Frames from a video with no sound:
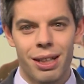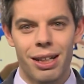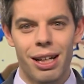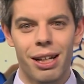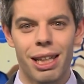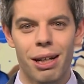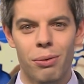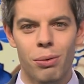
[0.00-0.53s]

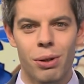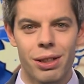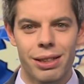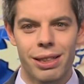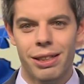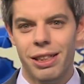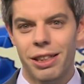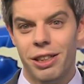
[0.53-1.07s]
Uh, that was
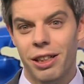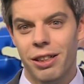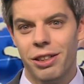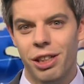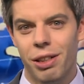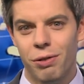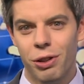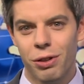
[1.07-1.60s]
uh, Tetyana
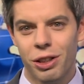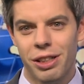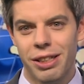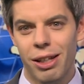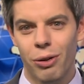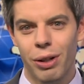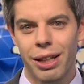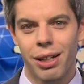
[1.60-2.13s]
Shevchuk. She's
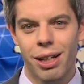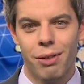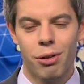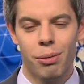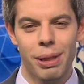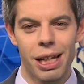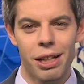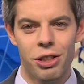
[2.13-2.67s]
a lawyer
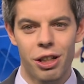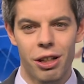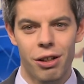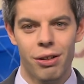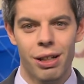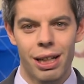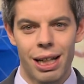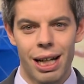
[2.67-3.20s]
from the
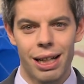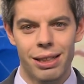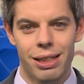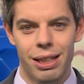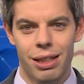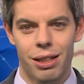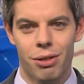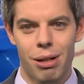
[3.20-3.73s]
NGO
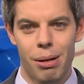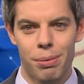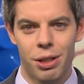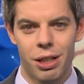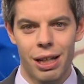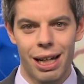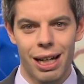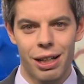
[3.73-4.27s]
Anti
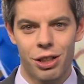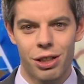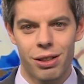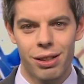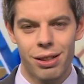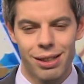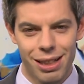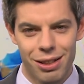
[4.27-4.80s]
Corruption
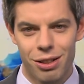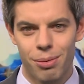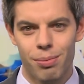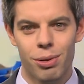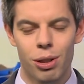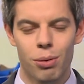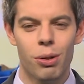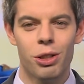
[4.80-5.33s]
Action Centre.
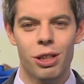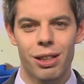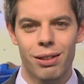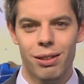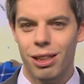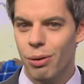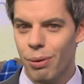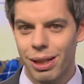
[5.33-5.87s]
You're watching
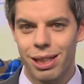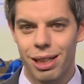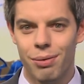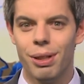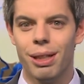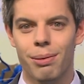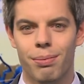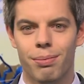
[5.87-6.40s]

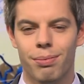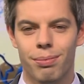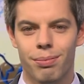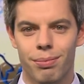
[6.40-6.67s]
UATV.